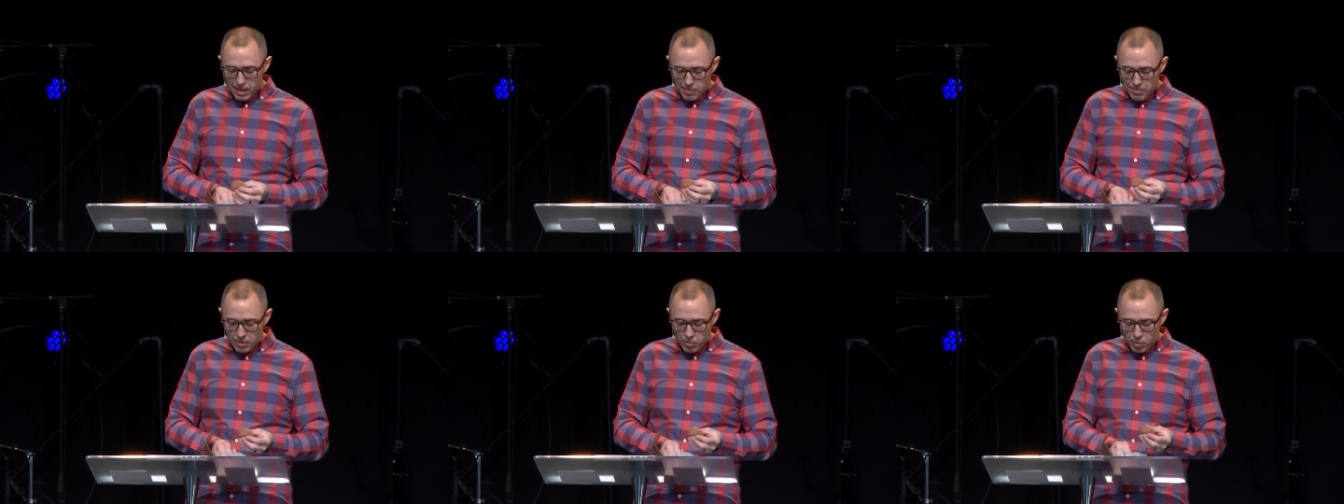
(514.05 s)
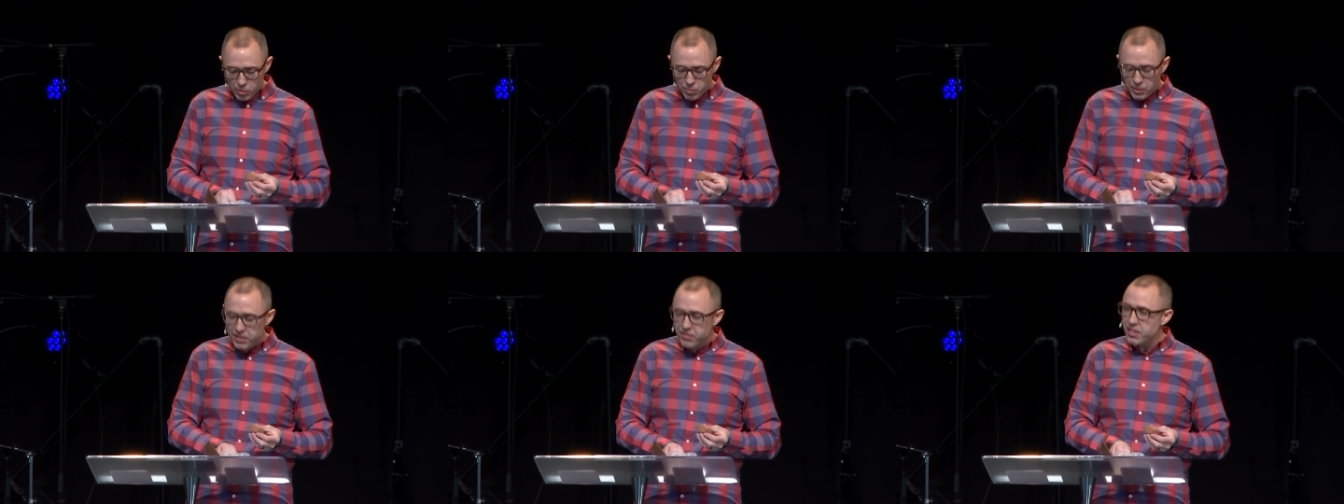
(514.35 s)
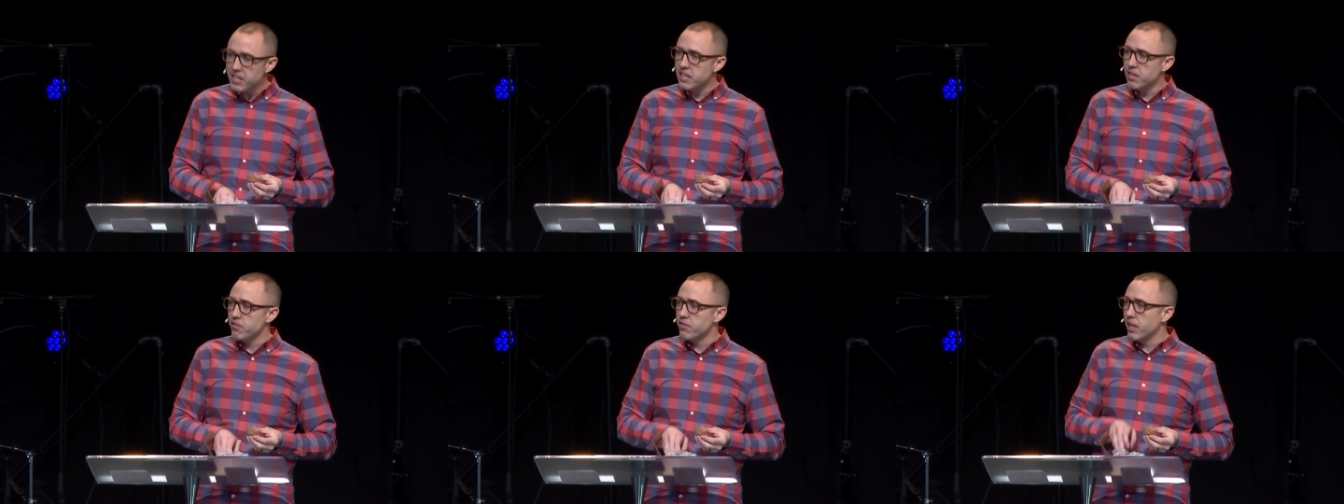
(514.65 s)
I mean, when we
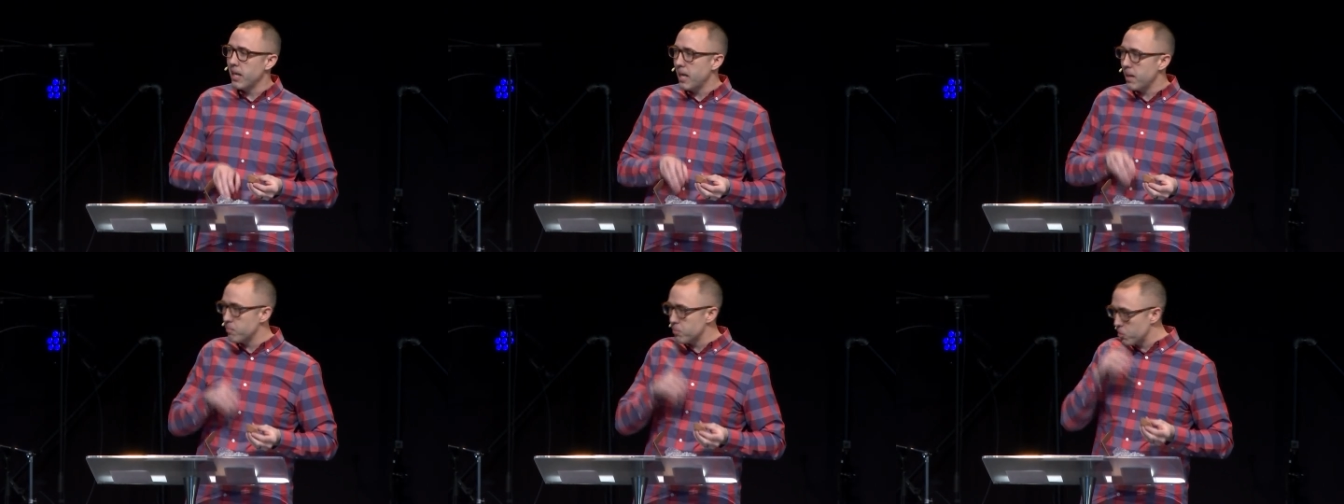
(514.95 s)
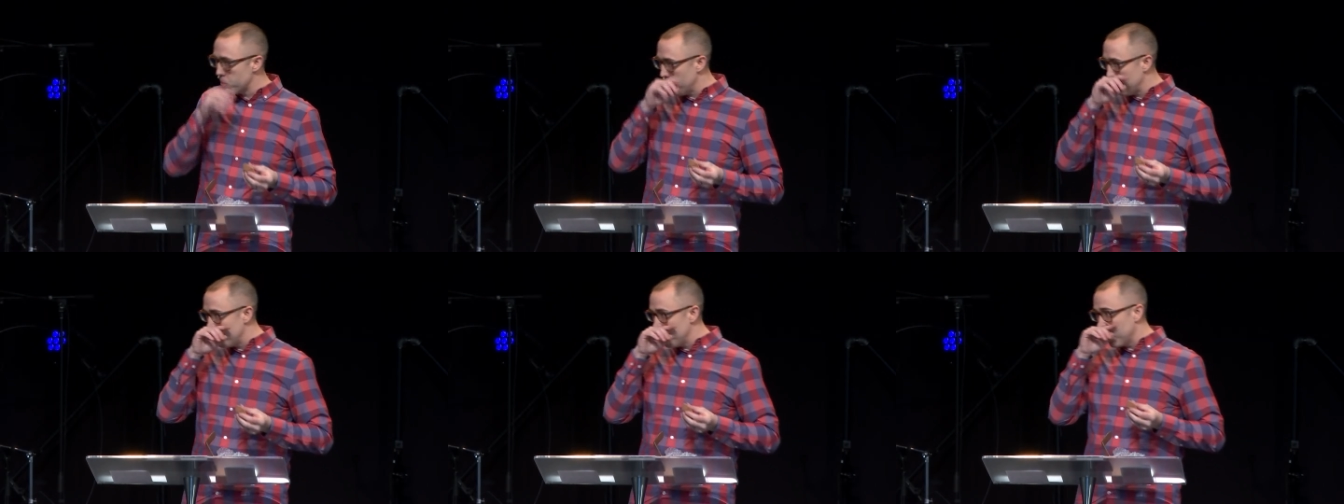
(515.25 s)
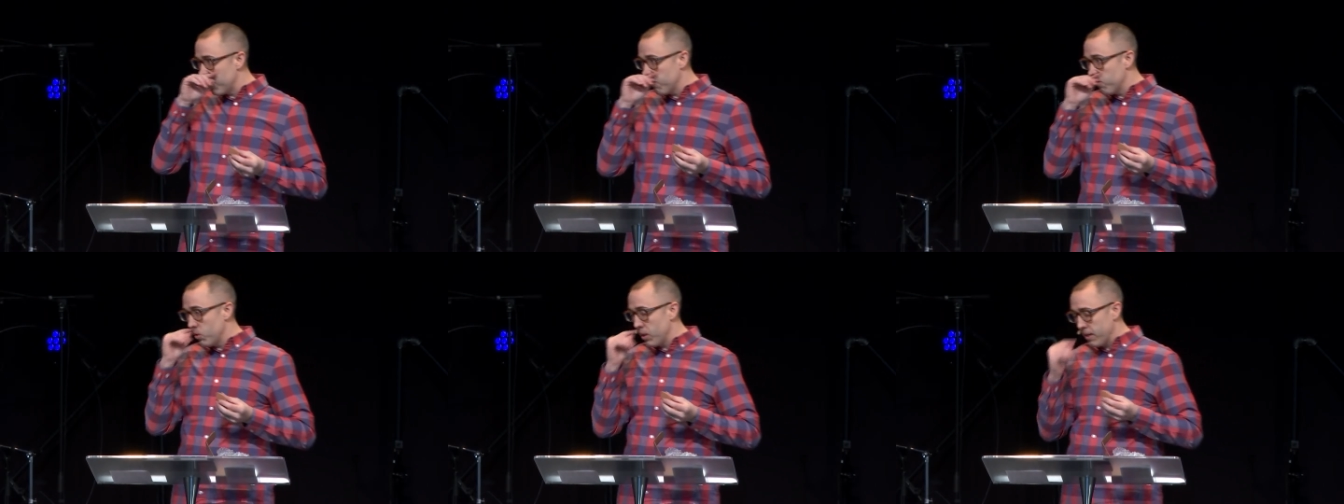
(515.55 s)
think of lamps, we
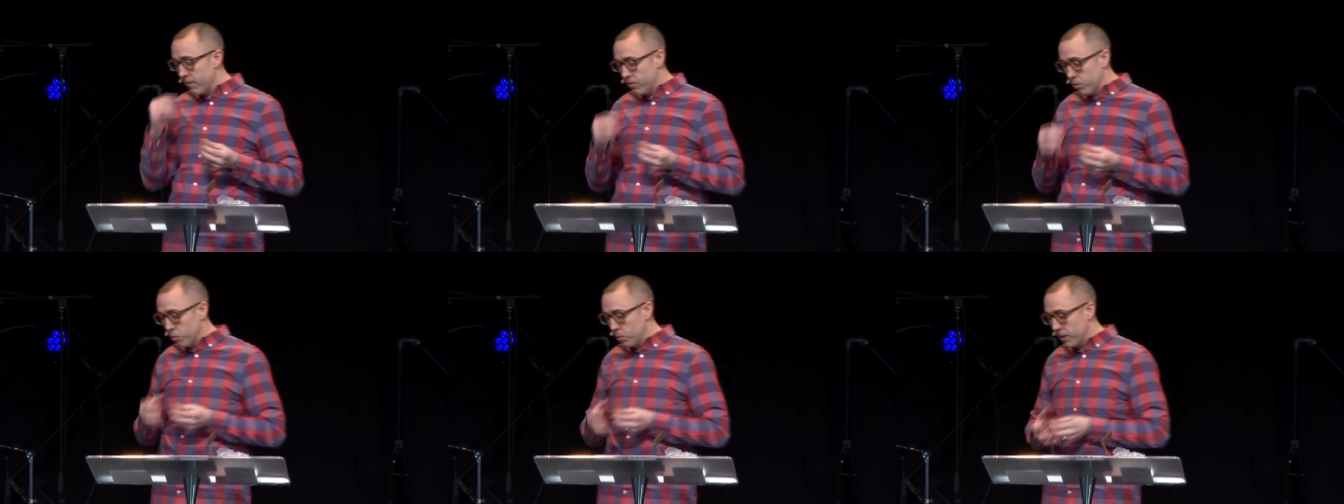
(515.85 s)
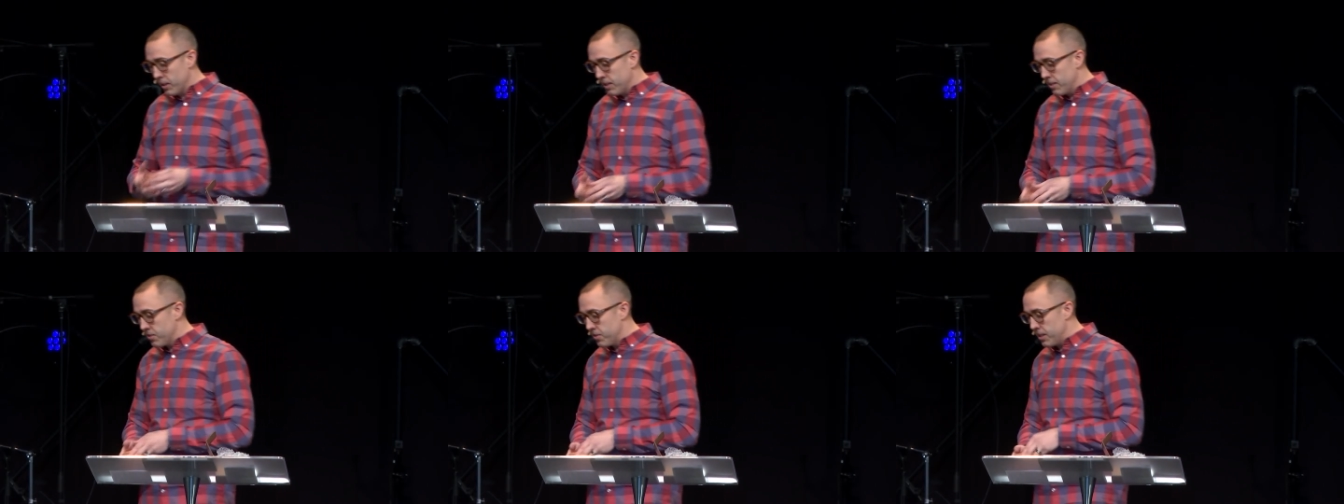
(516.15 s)
think of whatever we're going to